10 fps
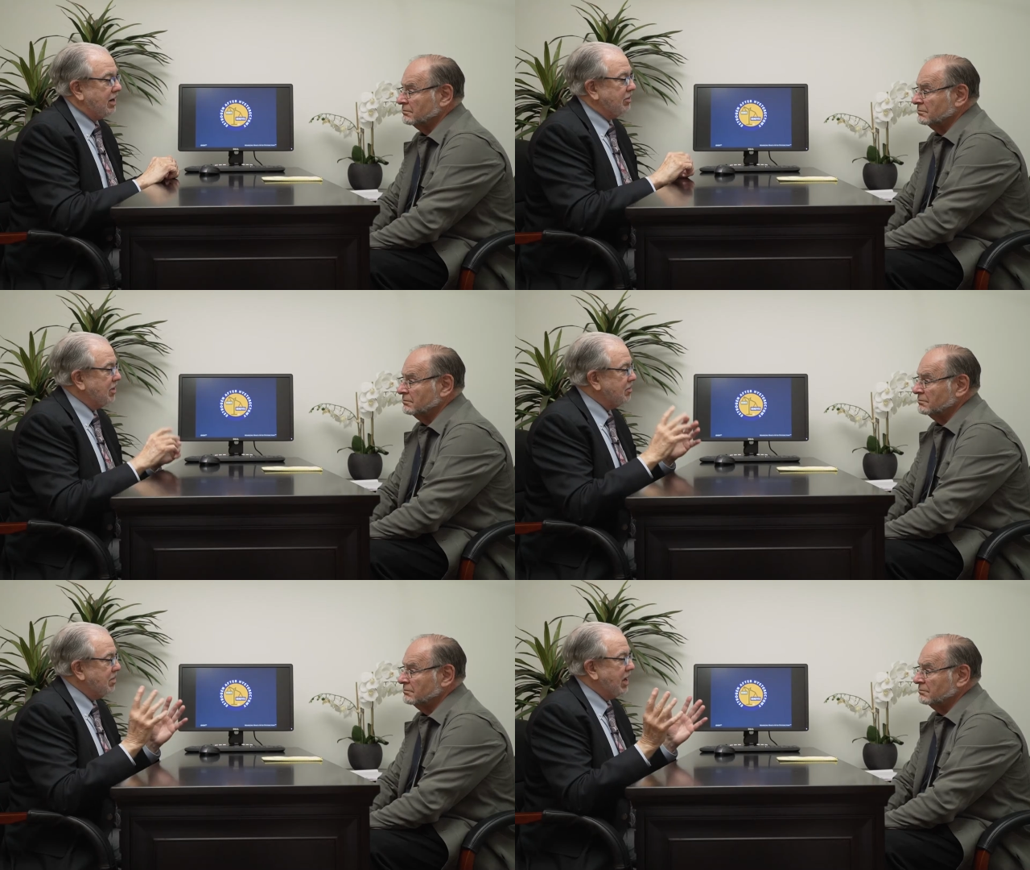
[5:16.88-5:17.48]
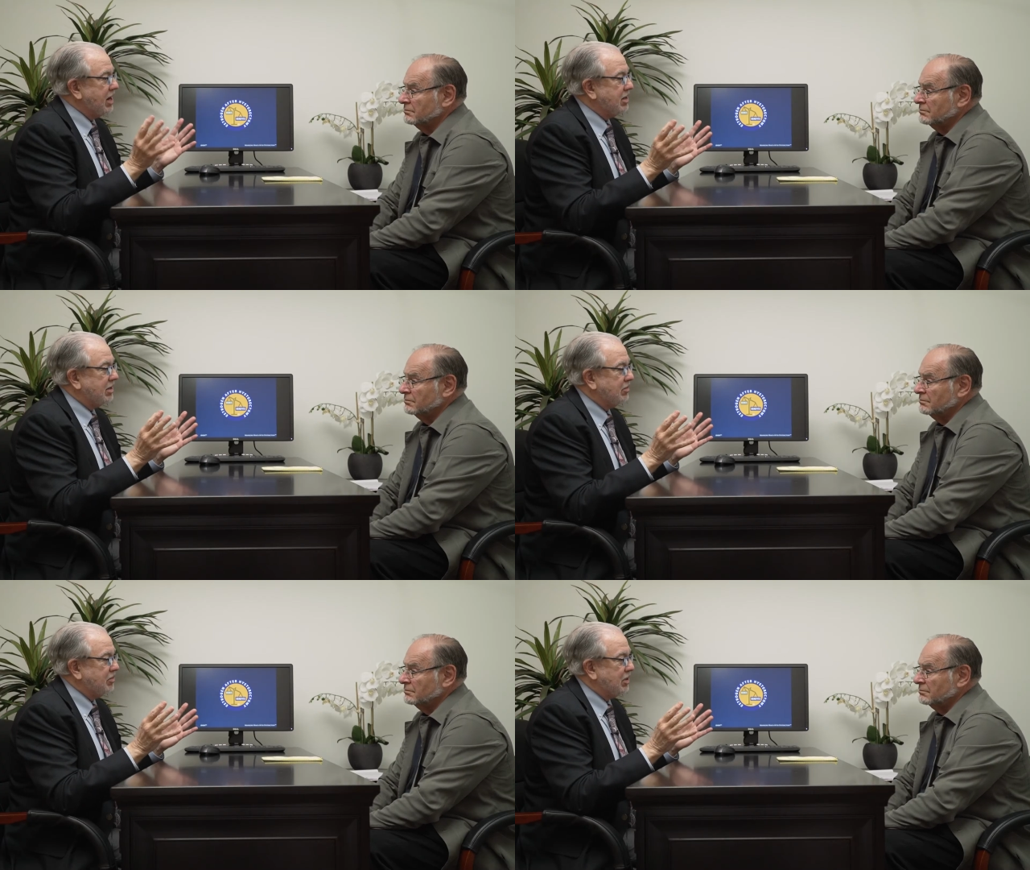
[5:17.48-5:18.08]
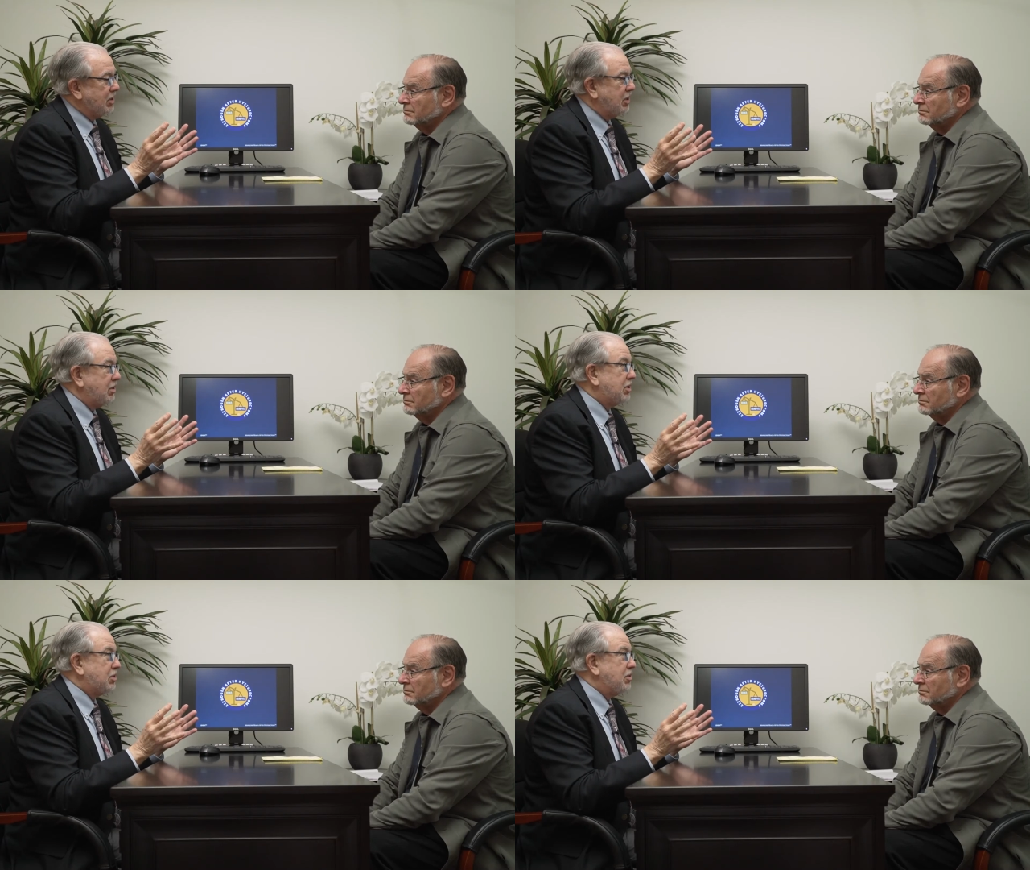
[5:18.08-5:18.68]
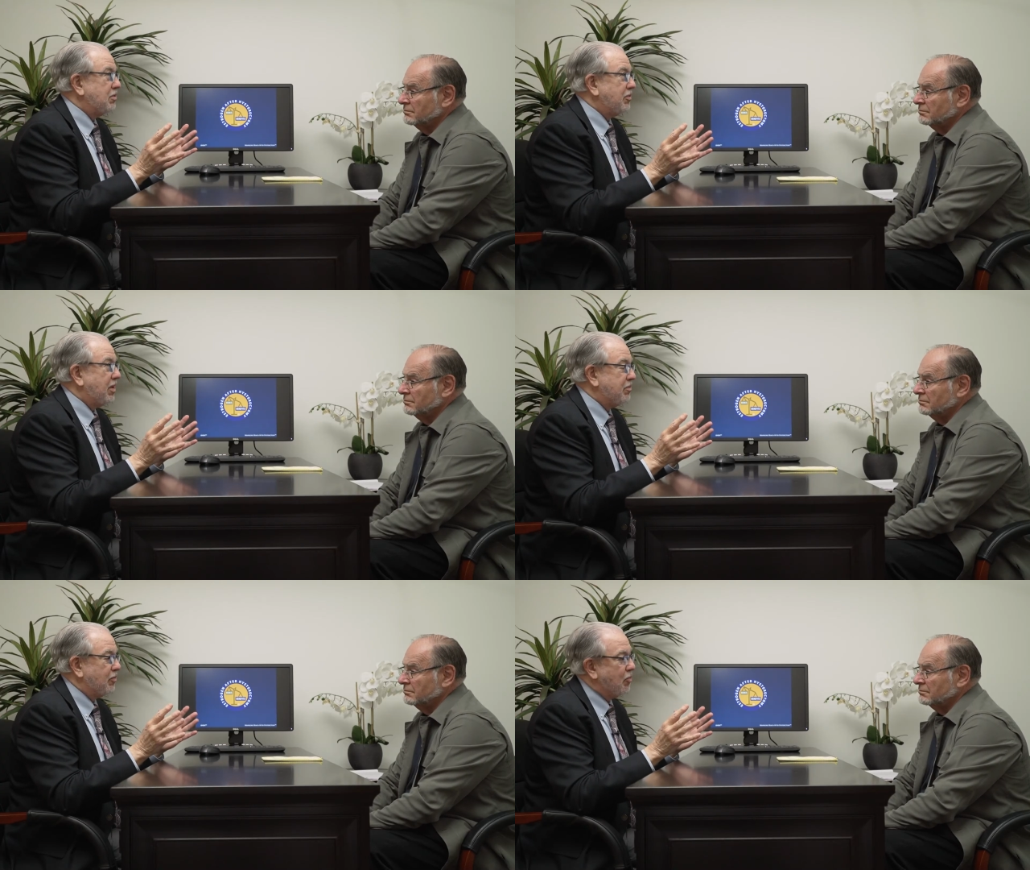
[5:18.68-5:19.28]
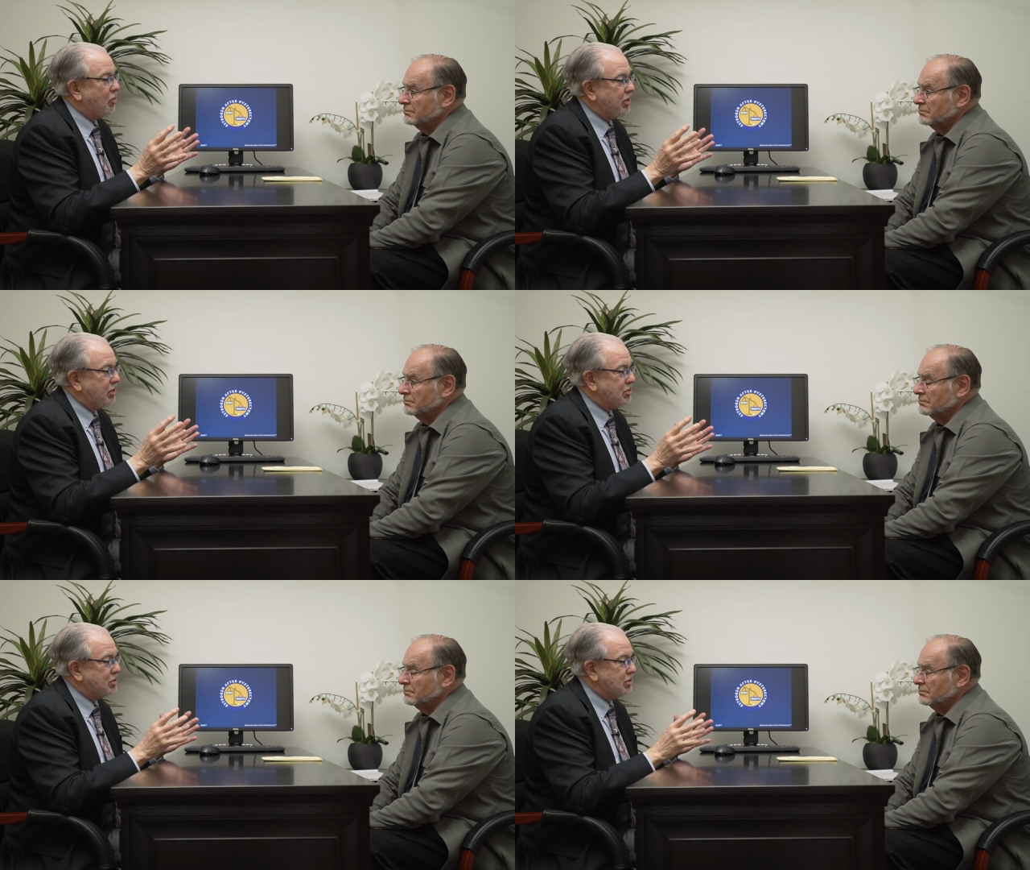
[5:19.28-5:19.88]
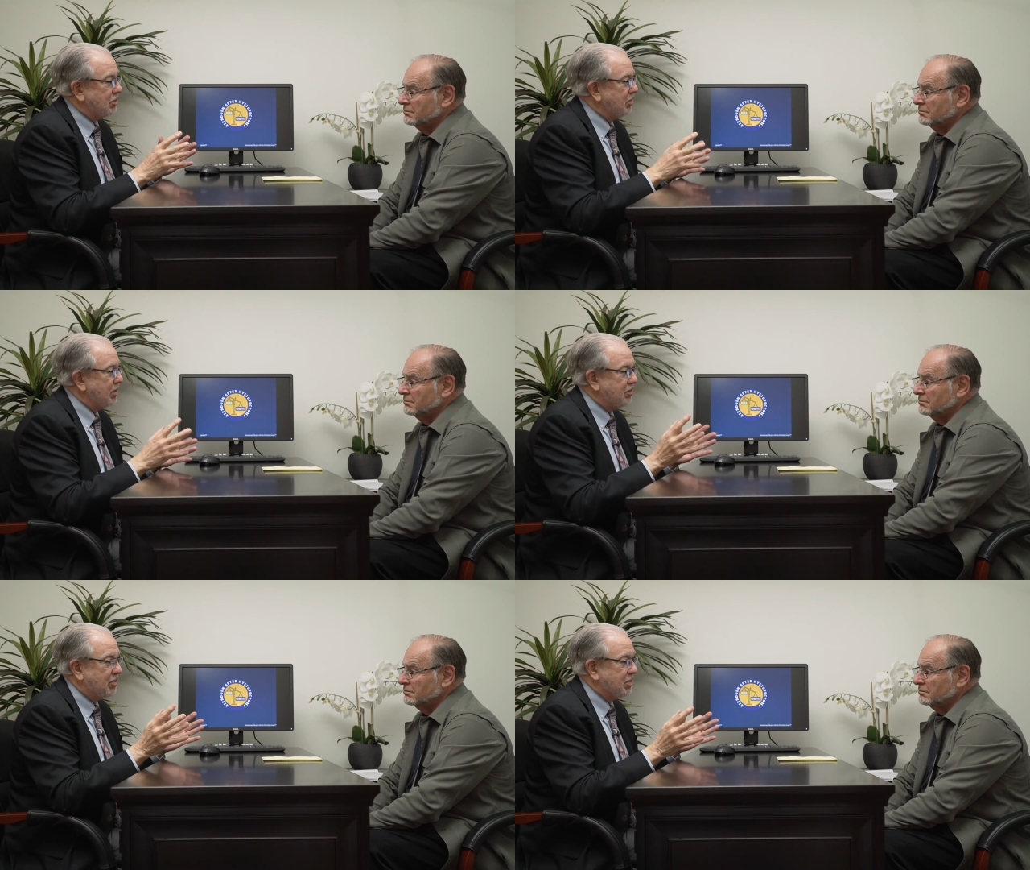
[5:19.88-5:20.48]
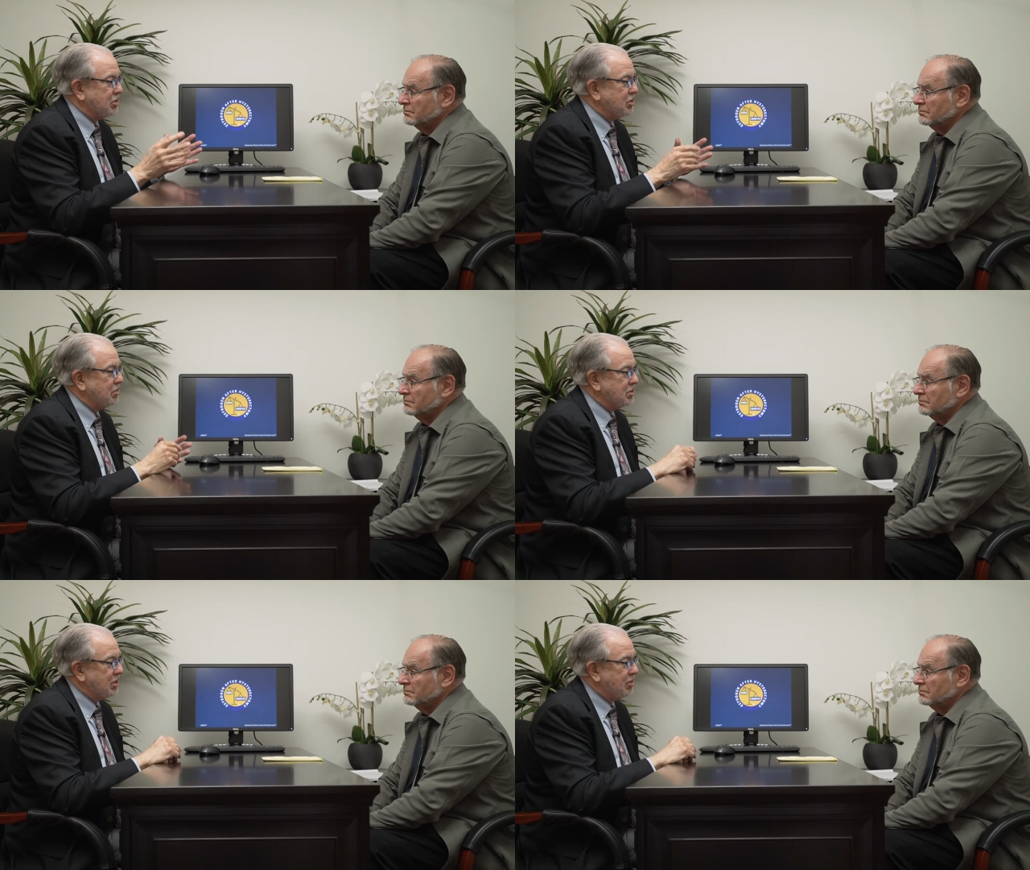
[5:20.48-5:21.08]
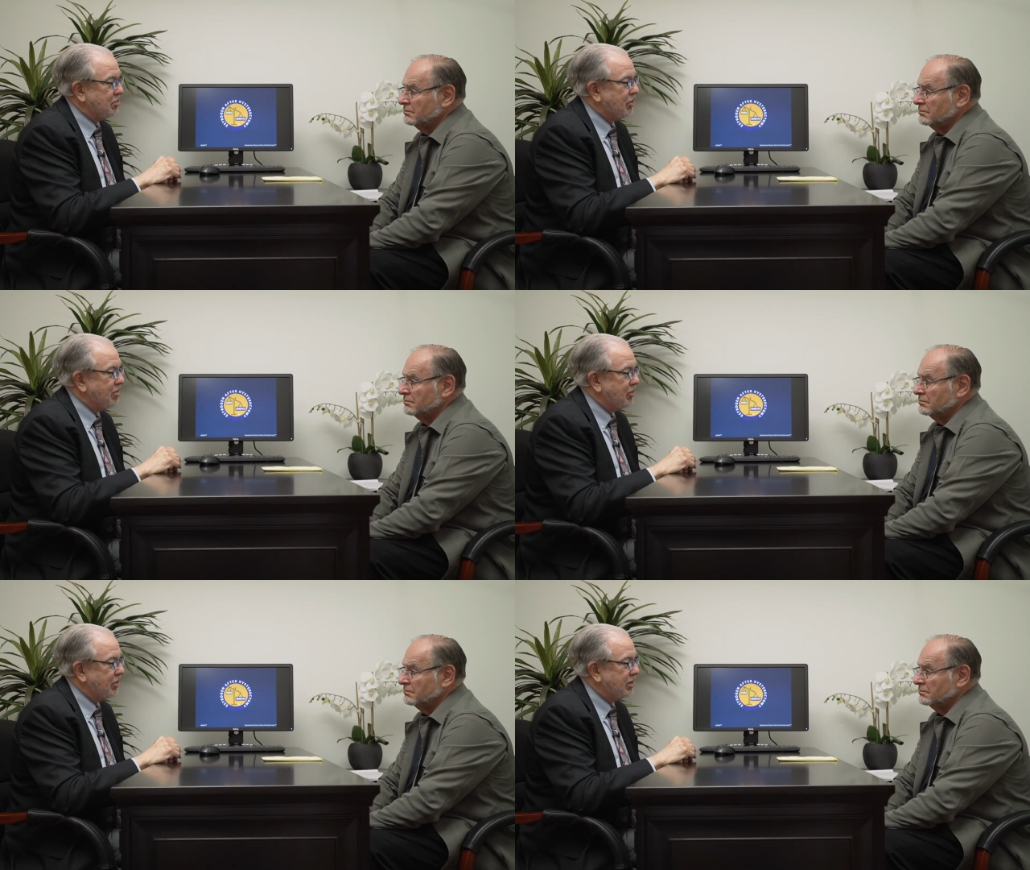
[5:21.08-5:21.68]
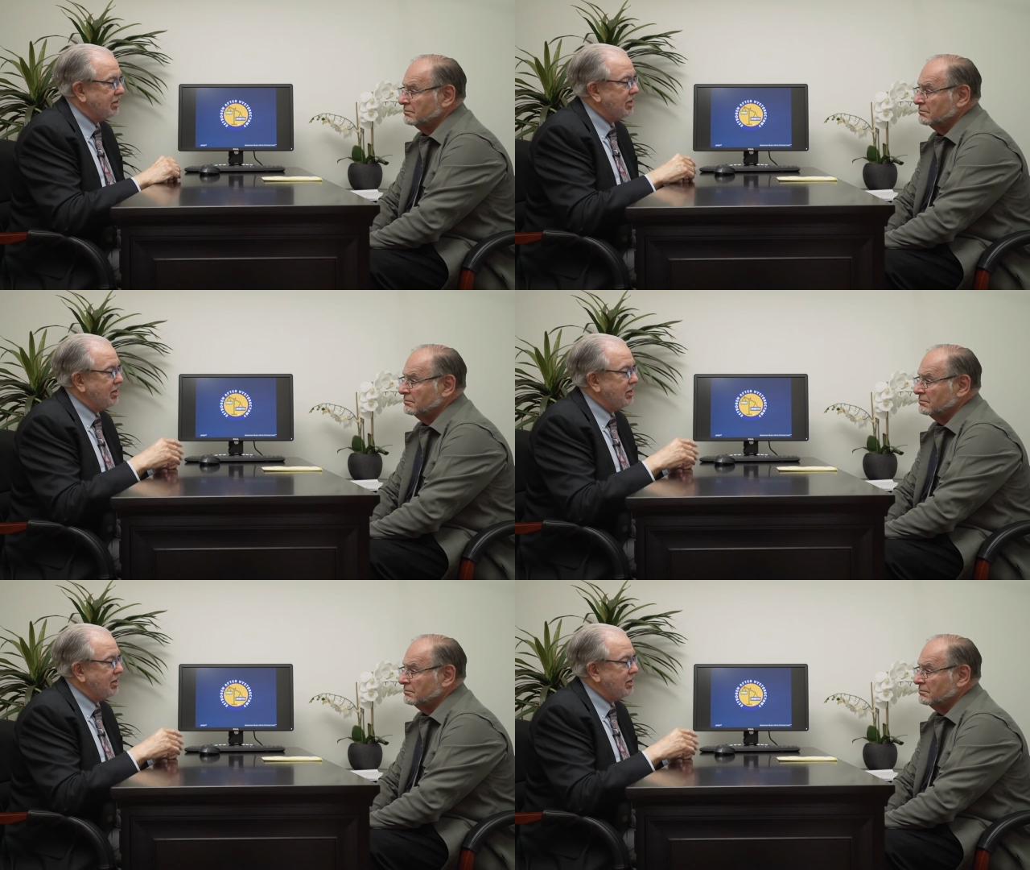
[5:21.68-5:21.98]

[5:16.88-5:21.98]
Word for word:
Speaker 1: I think back of the 35 or 40 years or whatever it was she was on Premarin,